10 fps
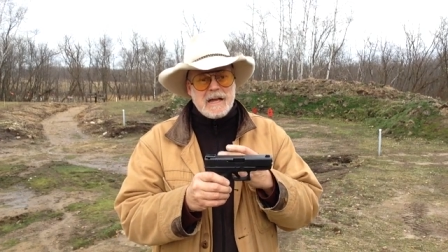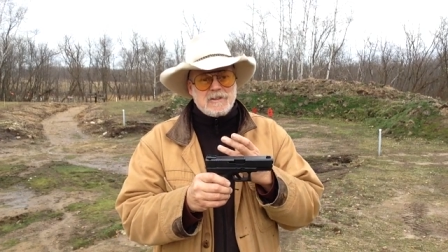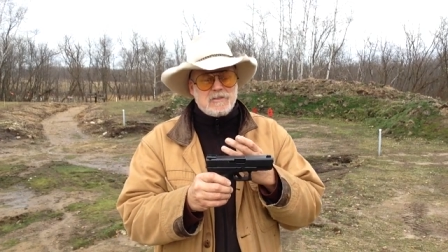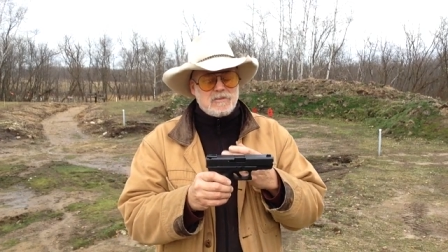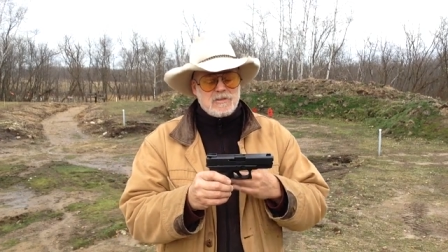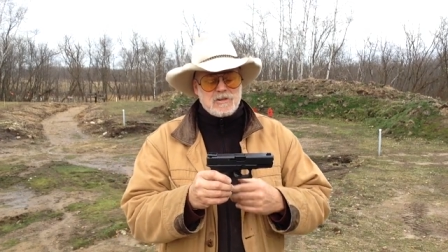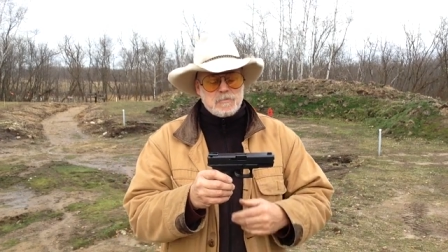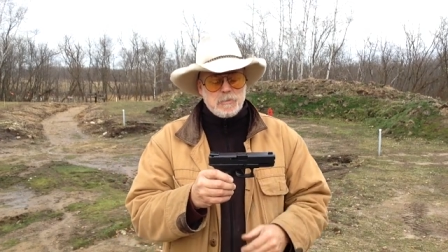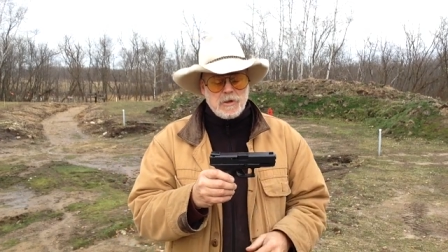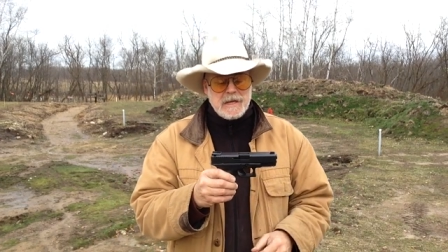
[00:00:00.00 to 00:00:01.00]
I
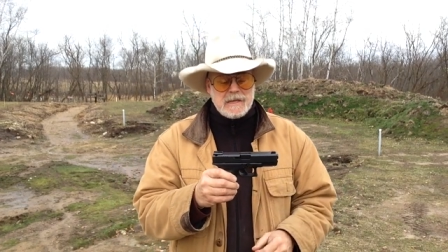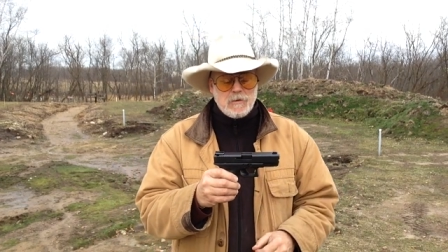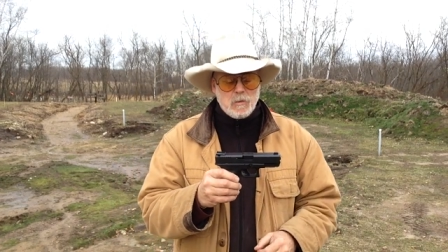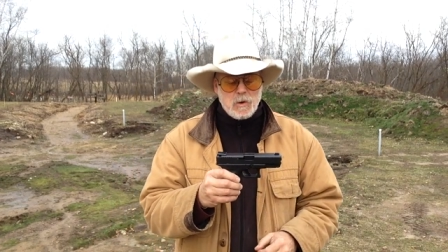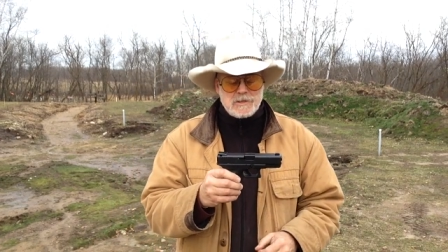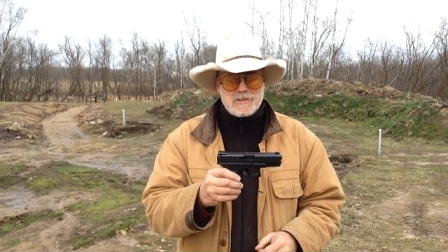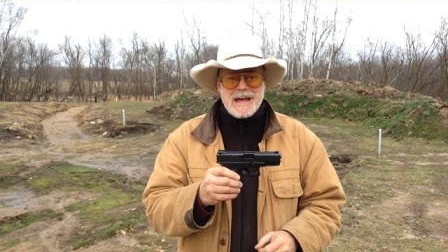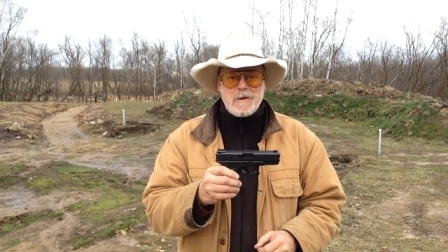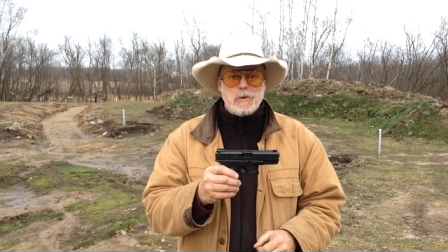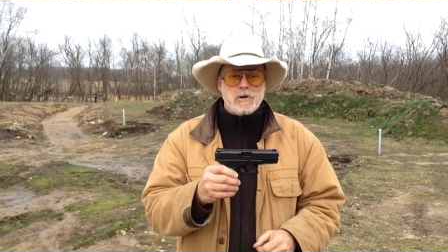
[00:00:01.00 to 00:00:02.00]
just plain
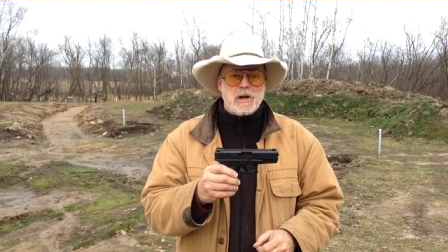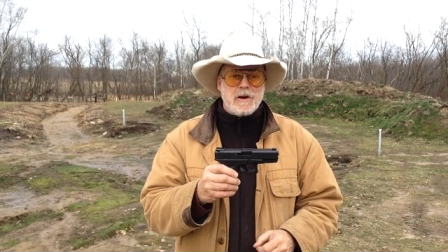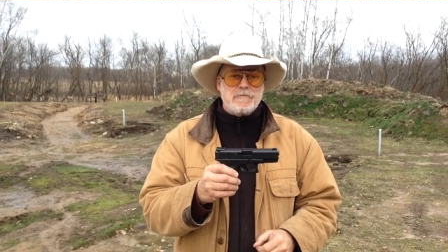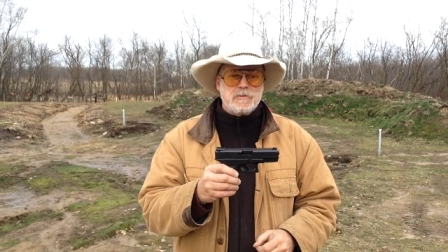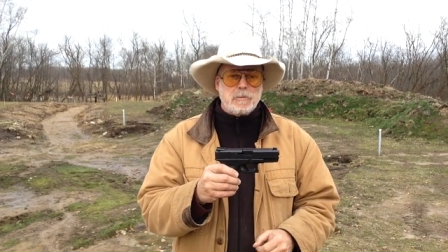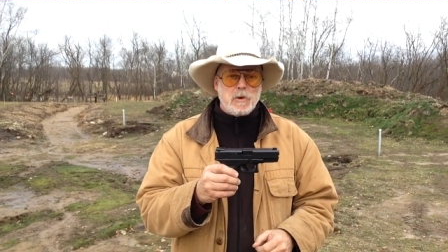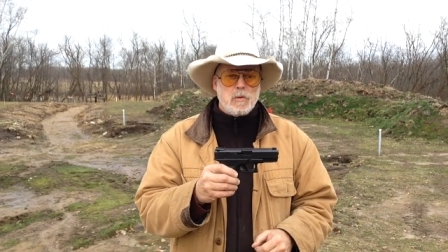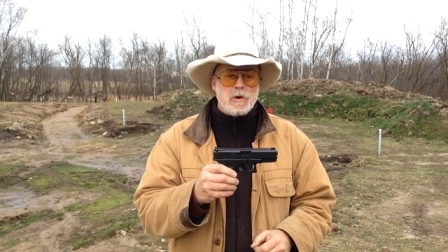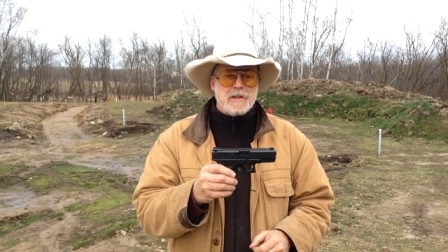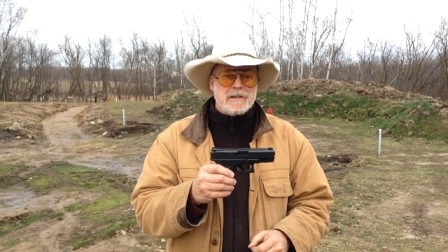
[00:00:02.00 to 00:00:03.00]
was not real
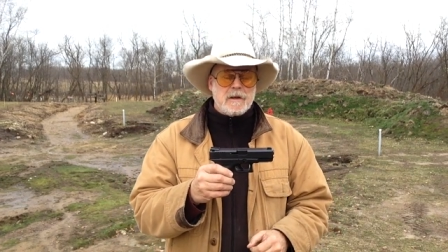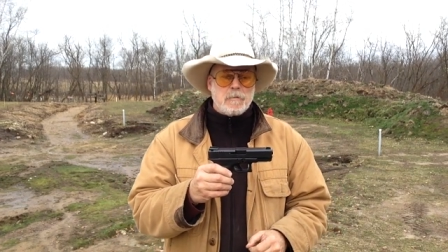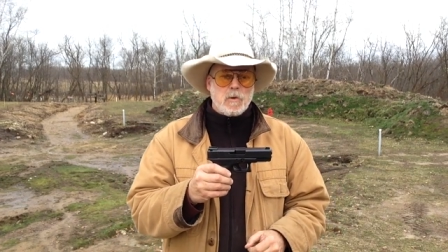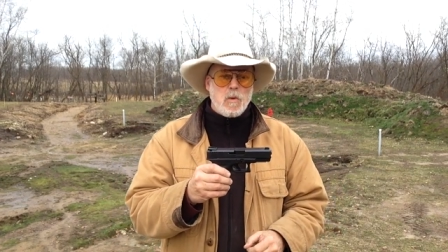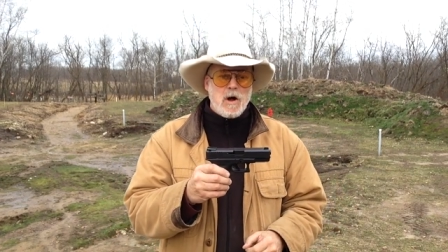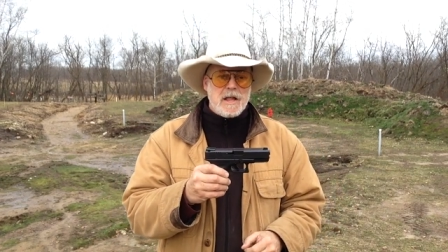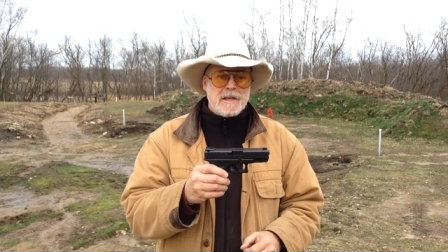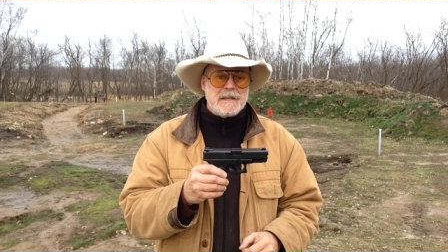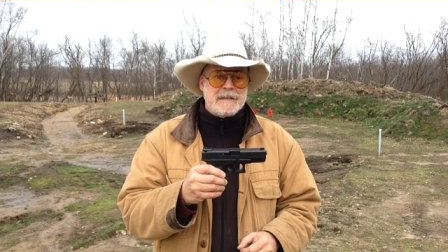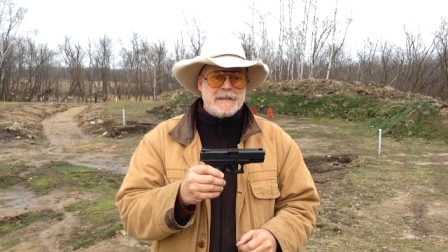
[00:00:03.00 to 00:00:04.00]
comfortable with it number
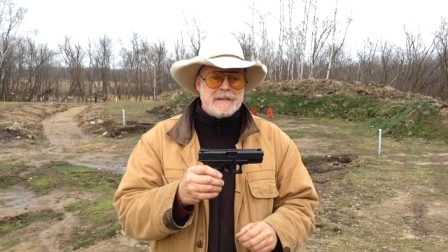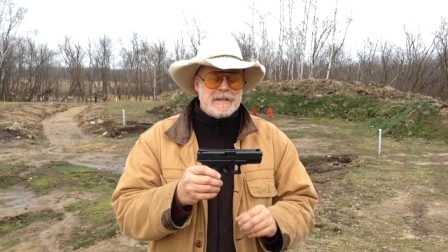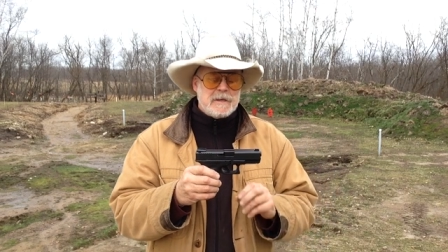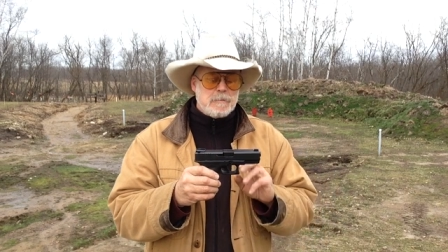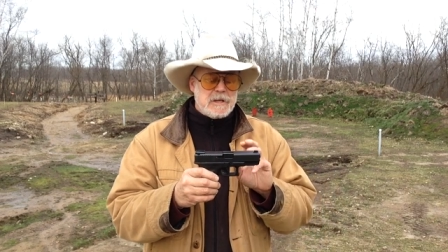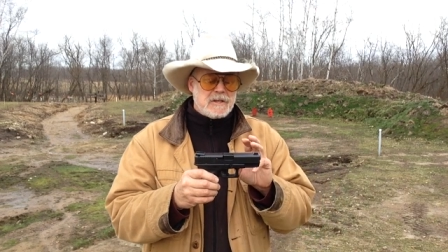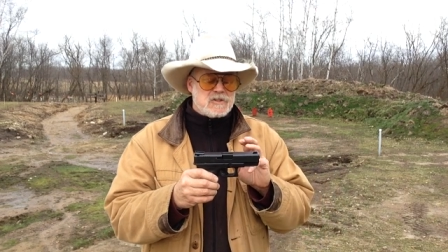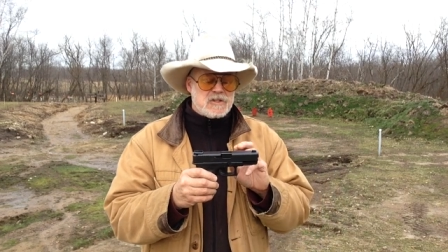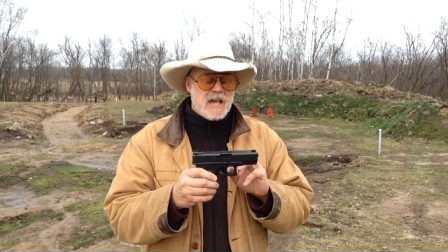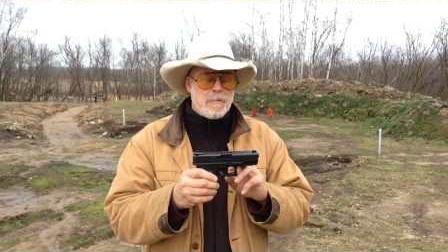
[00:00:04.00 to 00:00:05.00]
one being
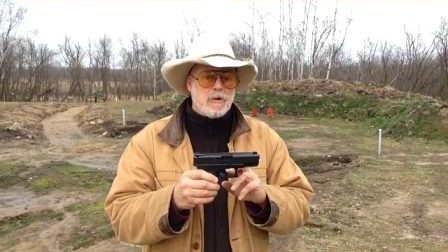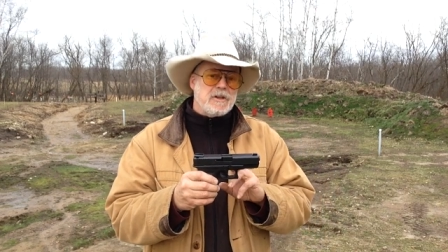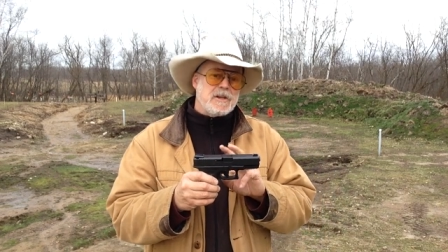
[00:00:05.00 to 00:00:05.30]
stable.